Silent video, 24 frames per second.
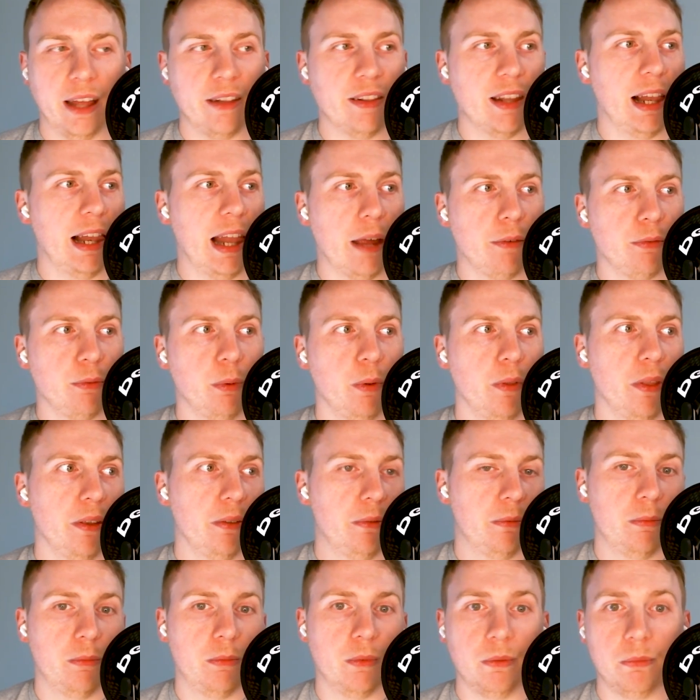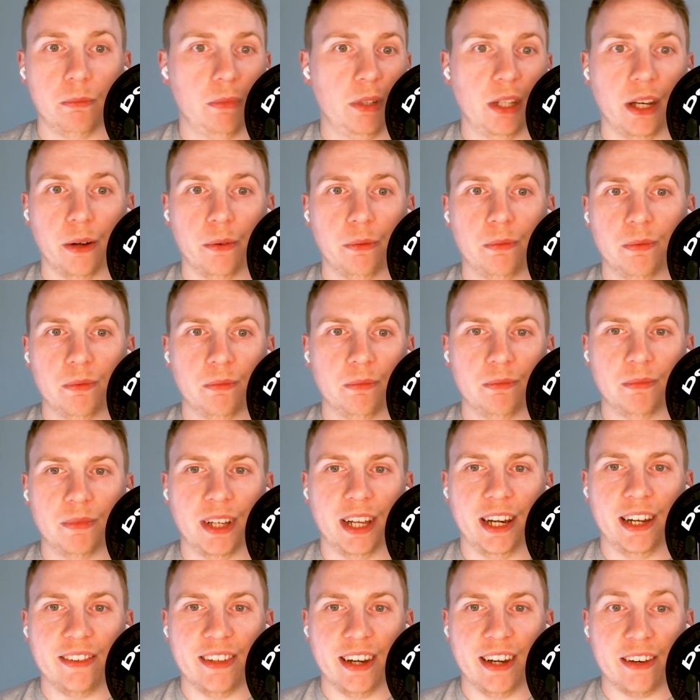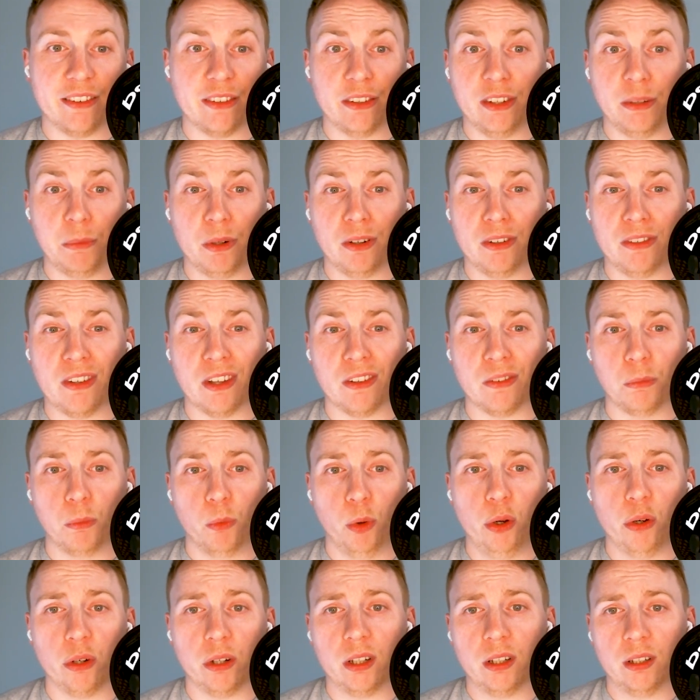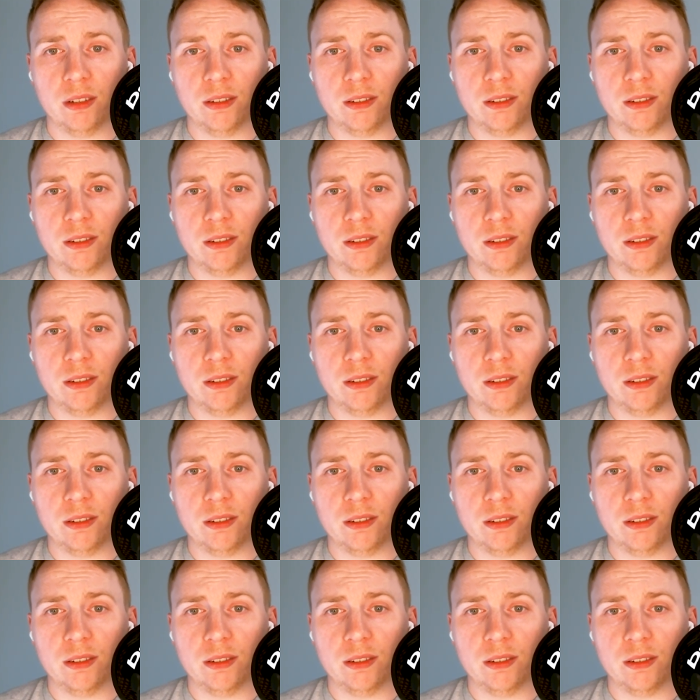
And they're left with, an international team which just doesn't work.